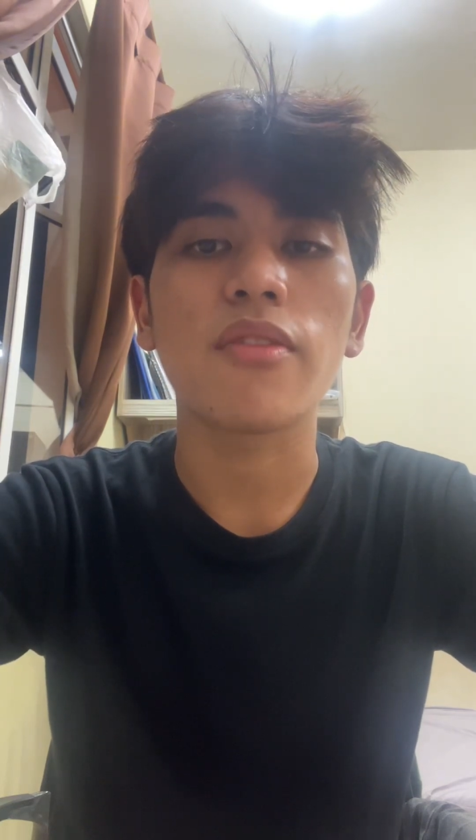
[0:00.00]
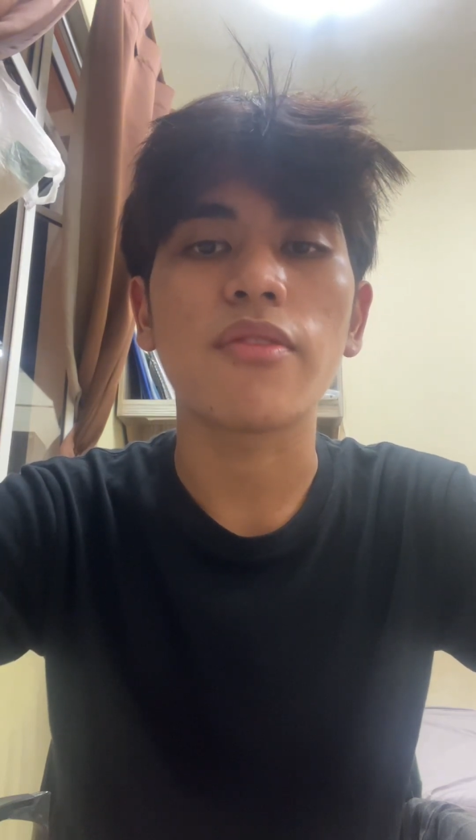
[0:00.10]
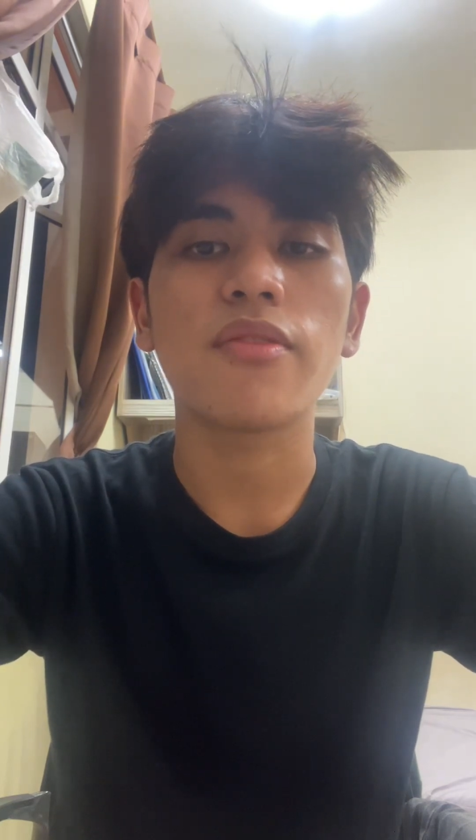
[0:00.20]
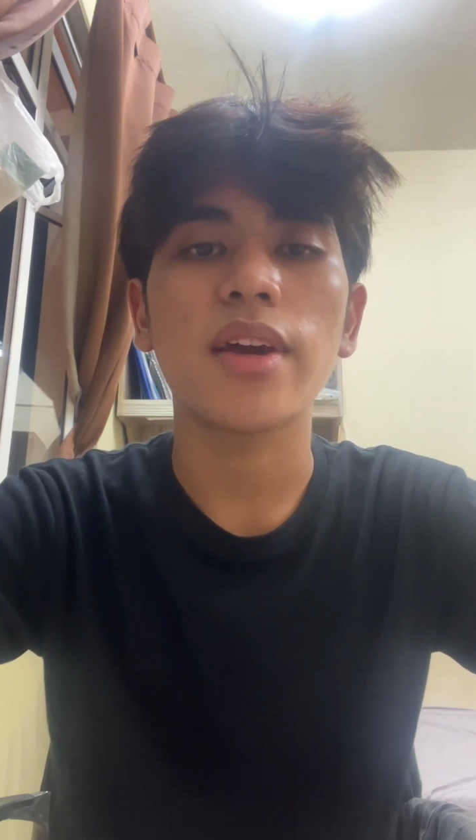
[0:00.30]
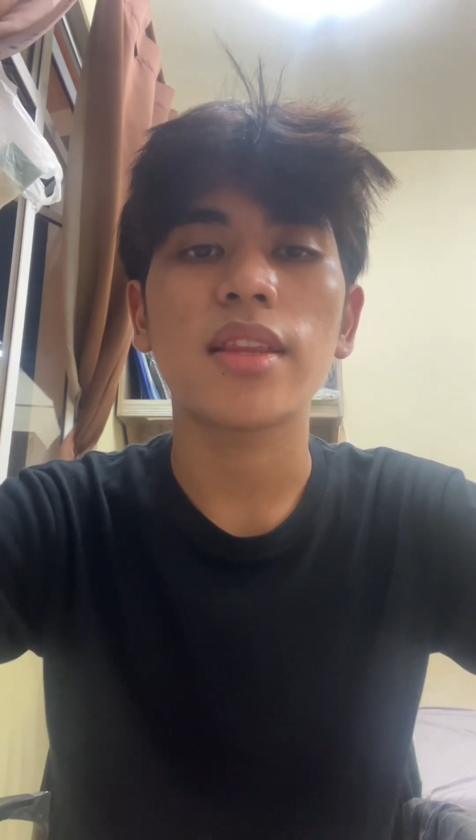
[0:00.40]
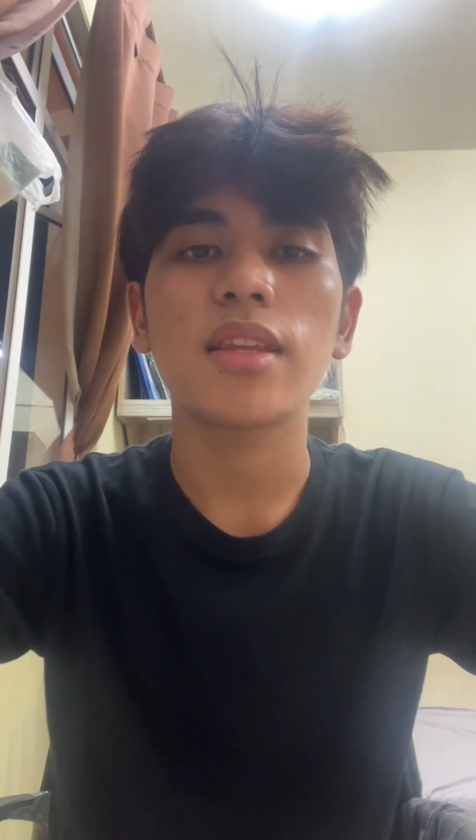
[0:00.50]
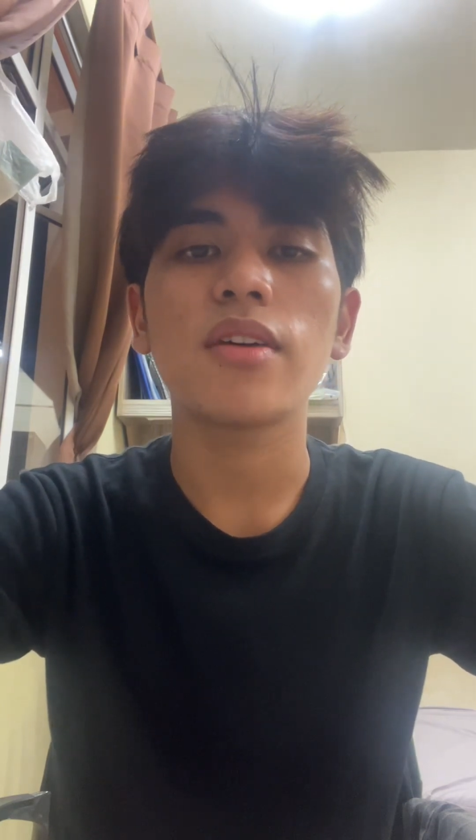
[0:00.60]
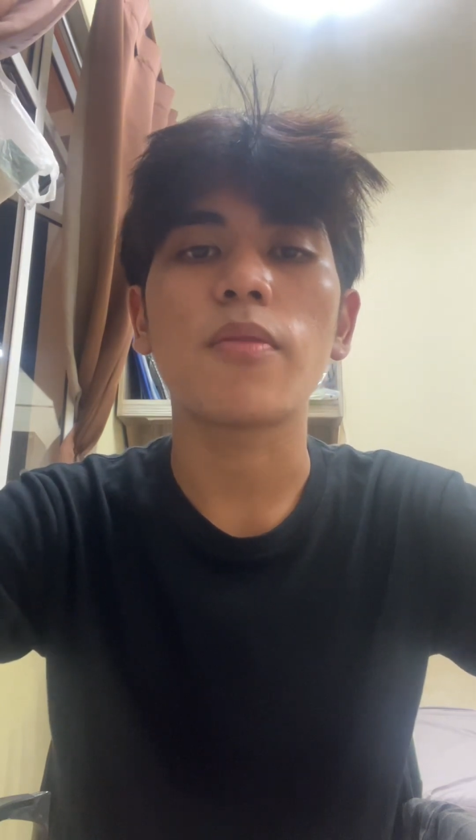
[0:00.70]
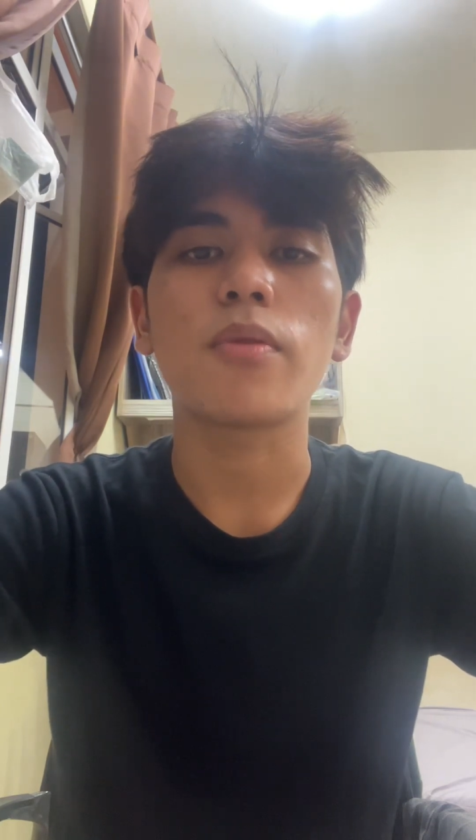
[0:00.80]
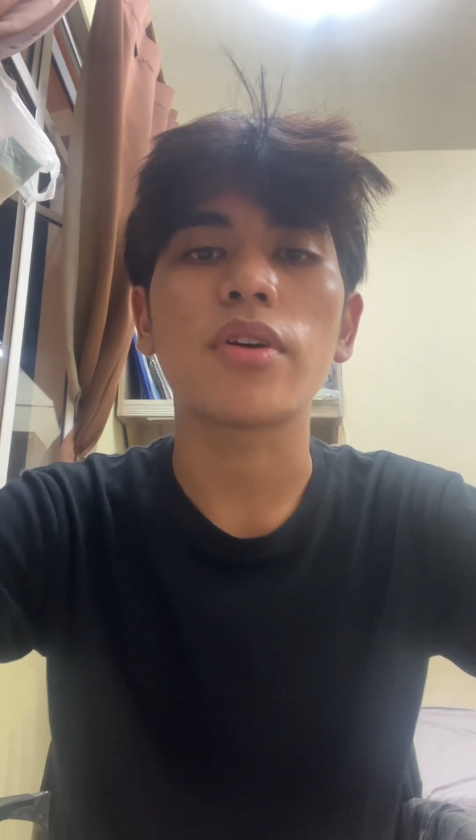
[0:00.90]
a factor
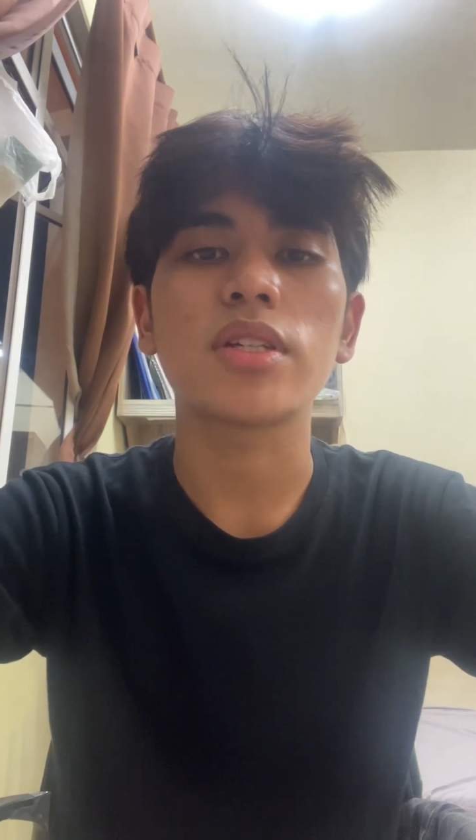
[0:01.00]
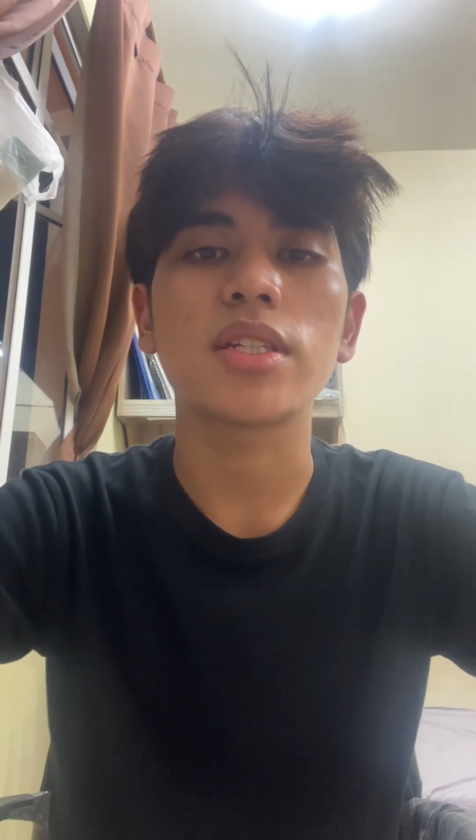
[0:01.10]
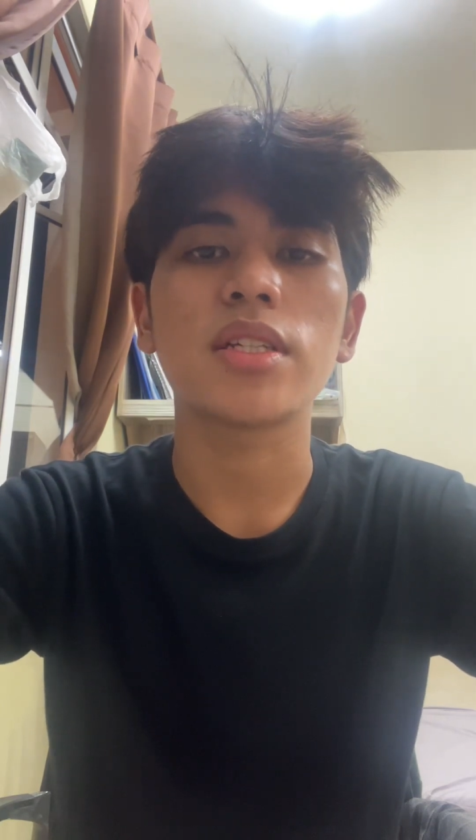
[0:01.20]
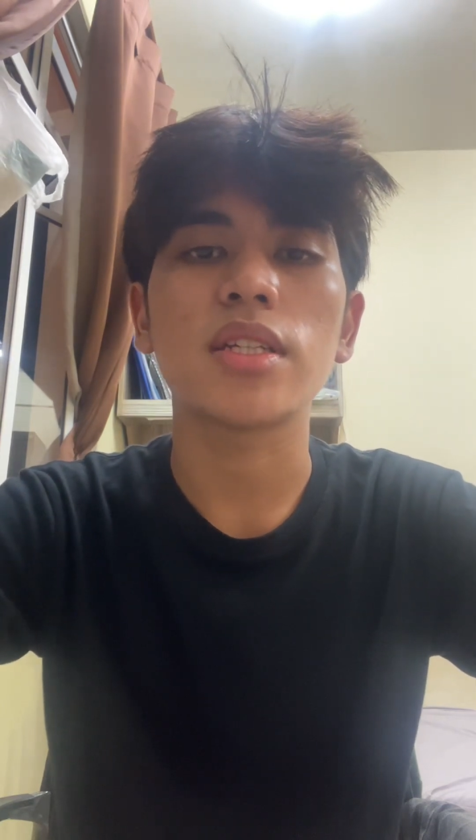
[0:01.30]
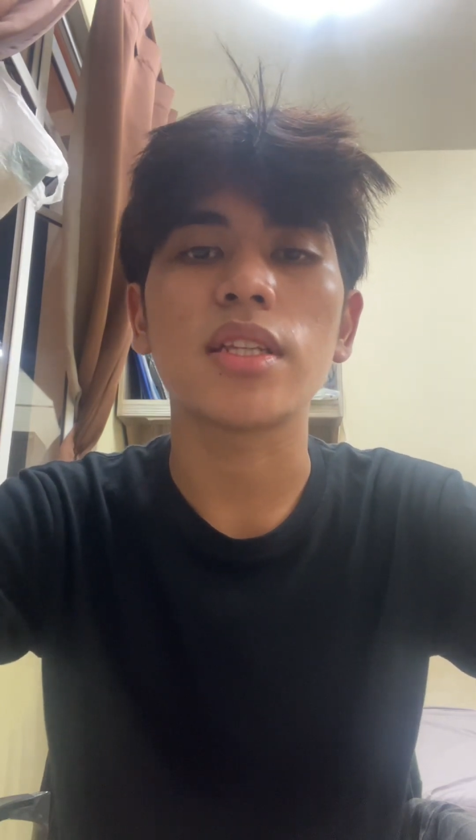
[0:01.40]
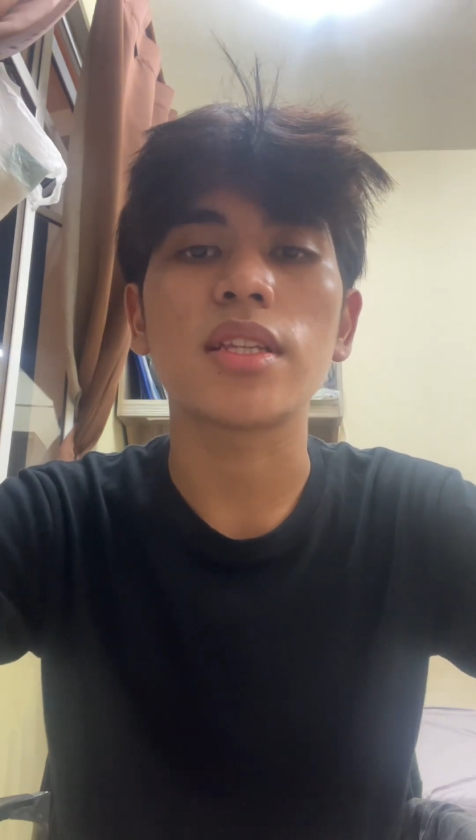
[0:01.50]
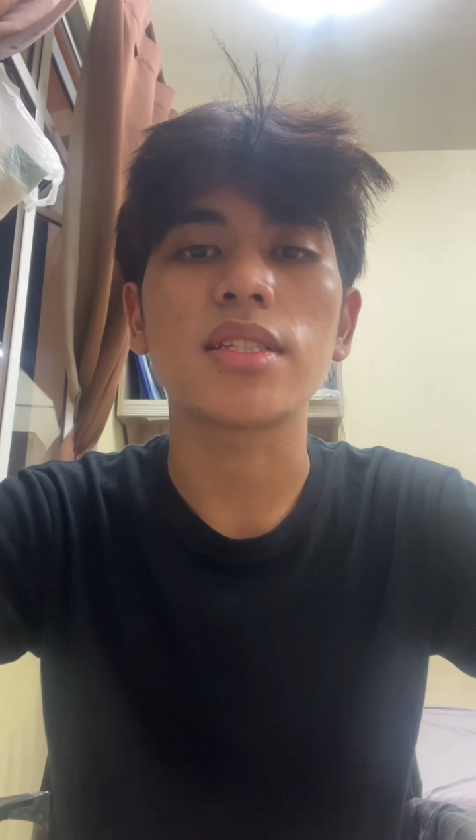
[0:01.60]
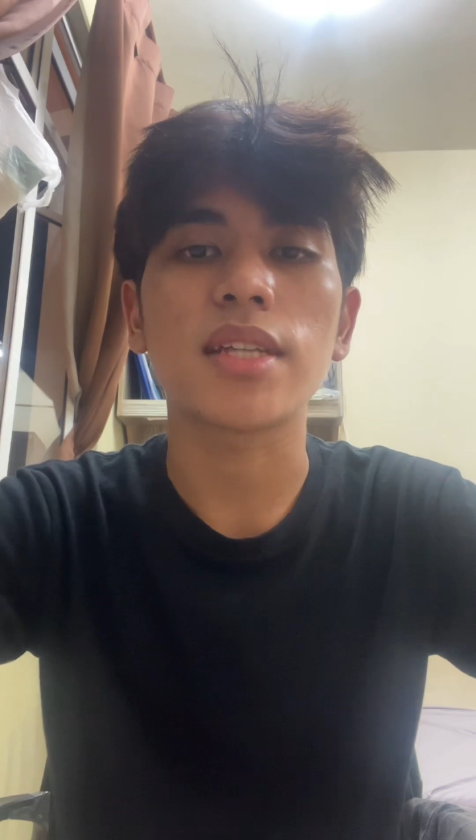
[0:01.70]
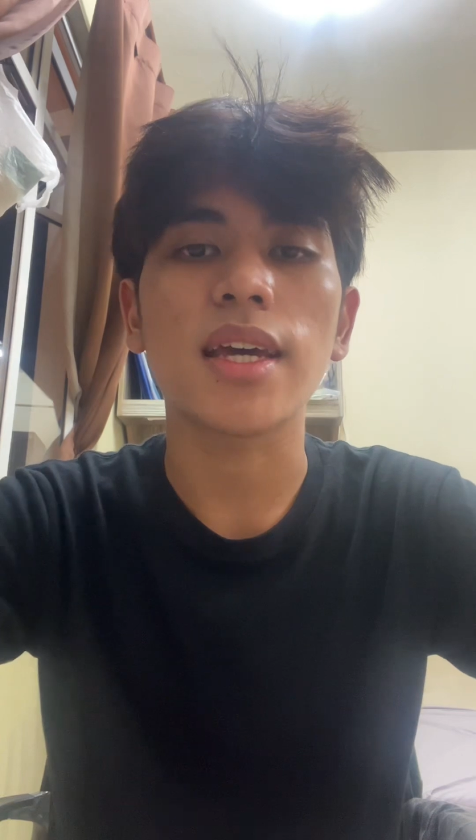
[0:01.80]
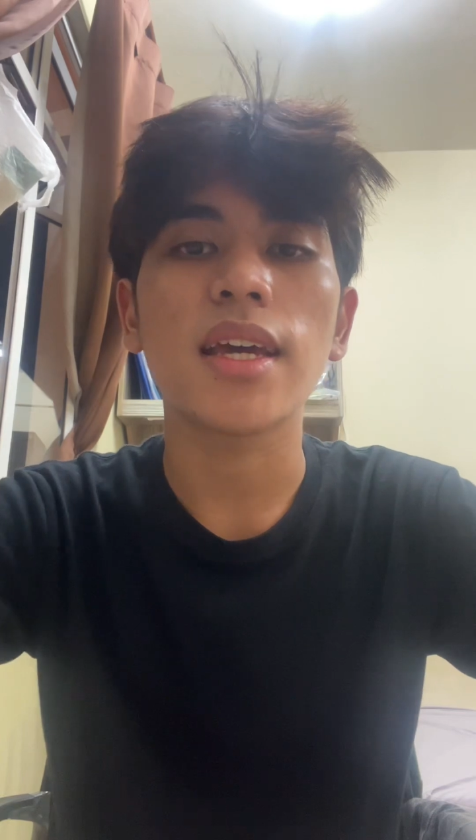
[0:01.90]
of production
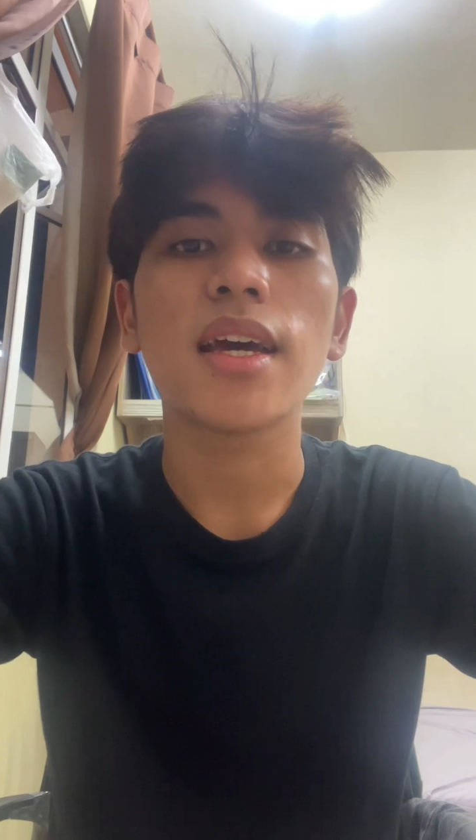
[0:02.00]
intersect,